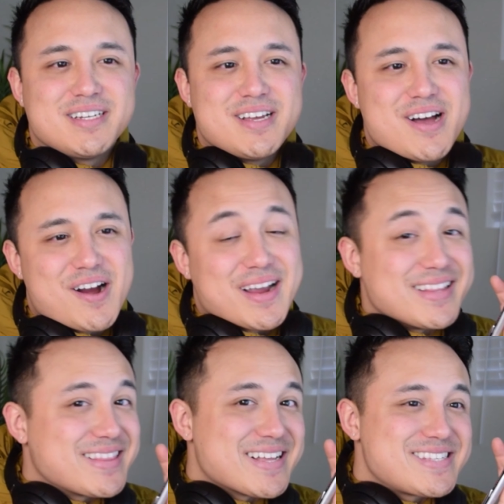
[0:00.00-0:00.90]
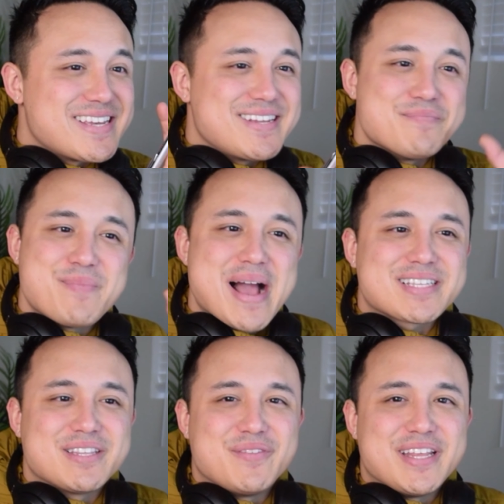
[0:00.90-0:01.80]
All right, that's it.
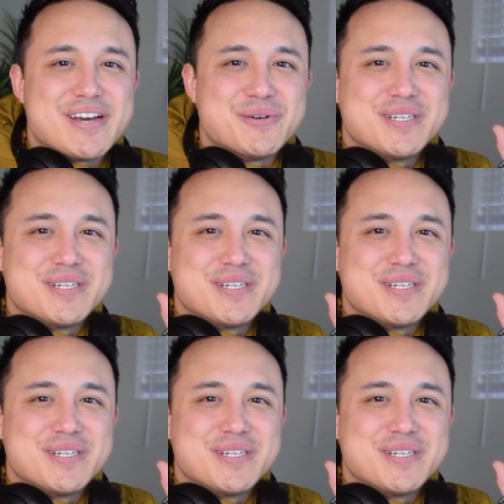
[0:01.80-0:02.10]
Back to the video.